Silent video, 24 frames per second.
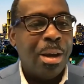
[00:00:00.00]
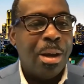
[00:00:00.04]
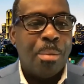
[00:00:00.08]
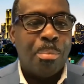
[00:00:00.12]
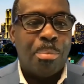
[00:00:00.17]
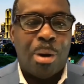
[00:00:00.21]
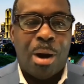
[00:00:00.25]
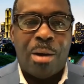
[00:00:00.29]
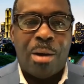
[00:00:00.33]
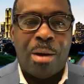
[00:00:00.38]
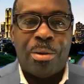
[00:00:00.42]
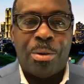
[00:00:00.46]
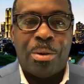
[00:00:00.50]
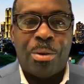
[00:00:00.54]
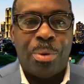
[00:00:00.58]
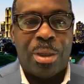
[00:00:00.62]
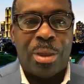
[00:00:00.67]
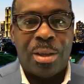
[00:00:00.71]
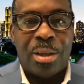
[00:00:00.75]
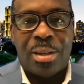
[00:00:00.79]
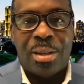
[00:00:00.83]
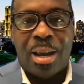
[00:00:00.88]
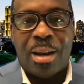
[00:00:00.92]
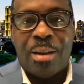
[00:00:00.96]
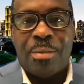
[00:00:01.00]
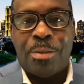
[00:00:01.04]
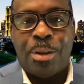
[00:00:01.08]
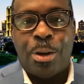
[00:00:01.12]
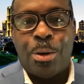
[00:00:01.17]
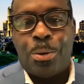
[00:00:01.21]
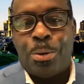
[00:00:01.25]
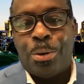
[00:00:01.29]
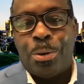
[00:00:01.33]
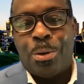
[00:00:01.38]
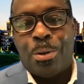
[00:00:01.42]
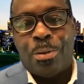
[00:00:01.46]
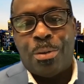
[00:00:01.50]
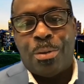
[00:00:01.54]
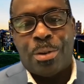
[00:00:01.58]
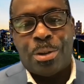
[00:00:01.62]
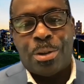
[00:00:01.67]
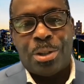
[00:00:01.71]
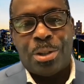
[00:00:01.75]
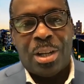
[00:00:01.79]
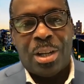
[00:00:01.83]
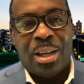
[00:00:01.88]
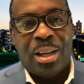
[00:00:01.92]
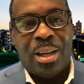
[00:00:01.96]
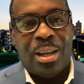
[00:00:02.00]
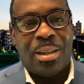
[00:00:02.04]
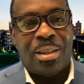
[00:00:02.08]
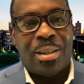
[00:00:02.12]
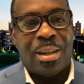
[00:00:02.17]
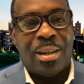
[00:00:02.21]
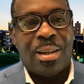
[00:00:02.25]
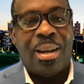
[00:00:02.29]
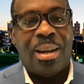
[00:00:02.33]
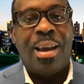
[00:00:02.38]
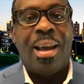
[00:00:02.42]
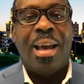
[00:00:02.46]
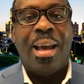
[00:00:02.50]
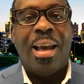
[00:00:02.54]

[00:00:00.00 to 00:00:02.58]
partnered with a set of local universities and